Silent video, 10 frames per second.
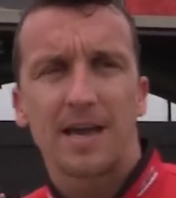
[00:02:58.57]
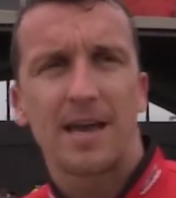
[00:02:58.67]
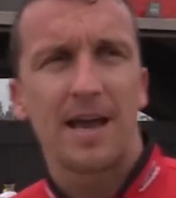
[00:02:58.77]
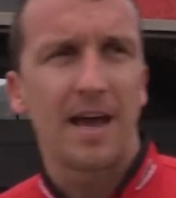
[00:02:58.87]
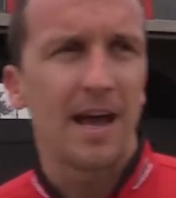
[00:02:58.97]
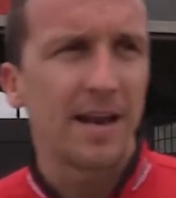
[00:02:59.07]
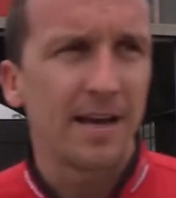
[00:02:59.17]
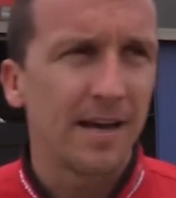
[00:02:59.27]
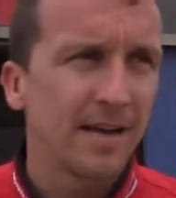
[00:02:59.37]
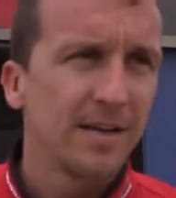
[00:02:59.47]
And
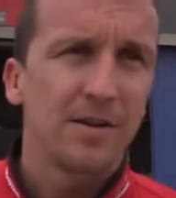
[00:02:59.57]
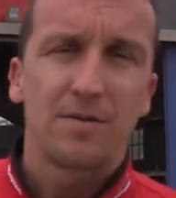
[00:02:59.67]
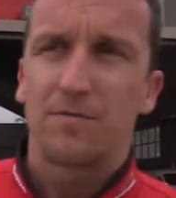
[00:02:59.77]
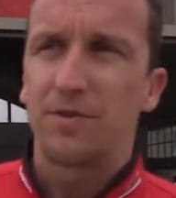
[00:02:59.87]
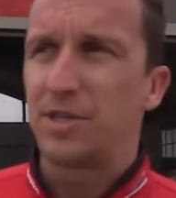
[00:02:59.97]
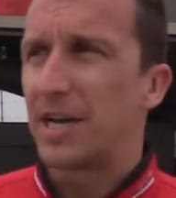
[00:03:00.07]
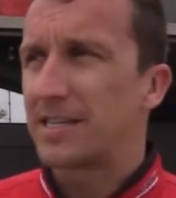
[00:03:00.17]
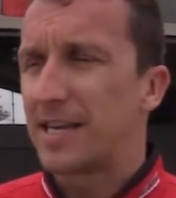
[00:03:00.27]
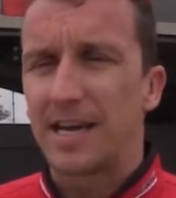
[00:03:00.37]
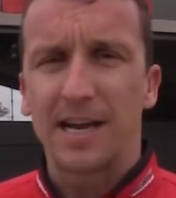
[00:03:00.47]
we
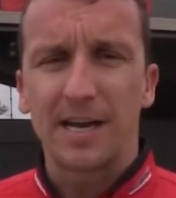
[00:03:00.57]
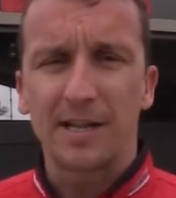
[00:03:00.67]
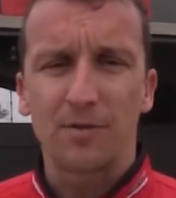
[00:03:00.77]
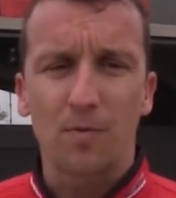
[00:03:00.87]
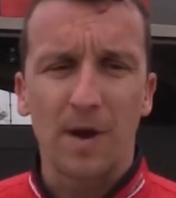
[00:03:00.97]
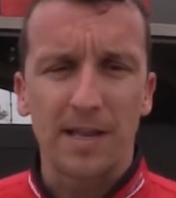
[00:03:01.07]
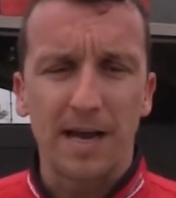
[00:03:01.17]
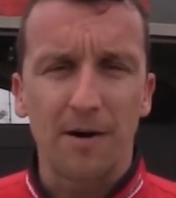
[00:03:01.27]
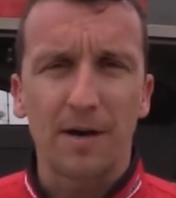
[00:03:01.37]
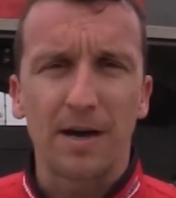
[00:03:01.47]
just need to wait now